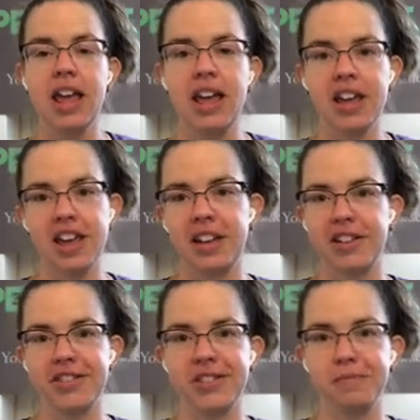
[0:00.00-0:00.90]

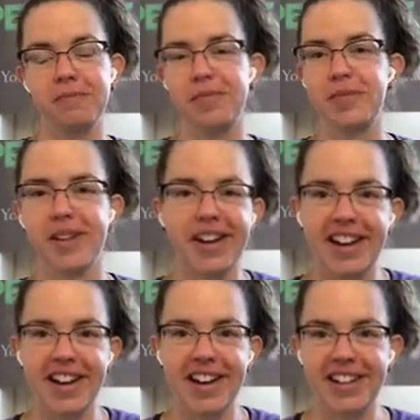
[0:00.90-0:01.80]
And
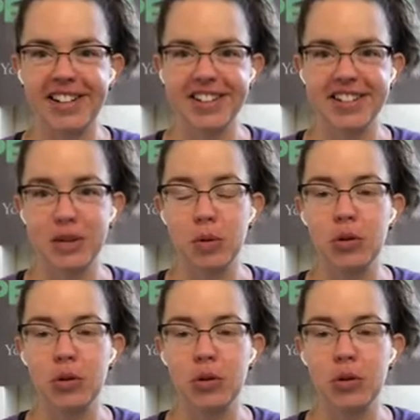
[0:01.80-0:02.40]
as someone